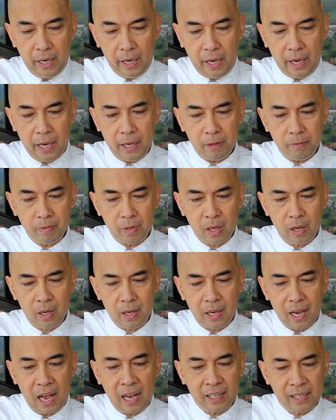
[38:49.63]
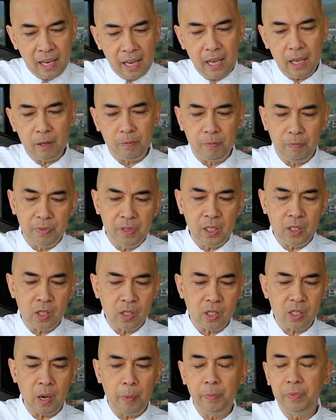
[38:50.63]
And again, this
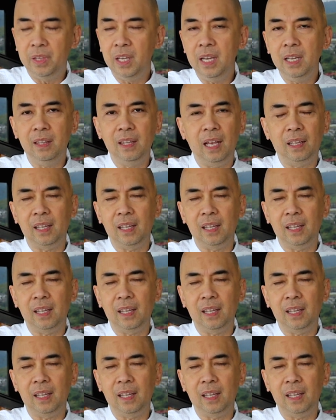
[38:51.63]
is something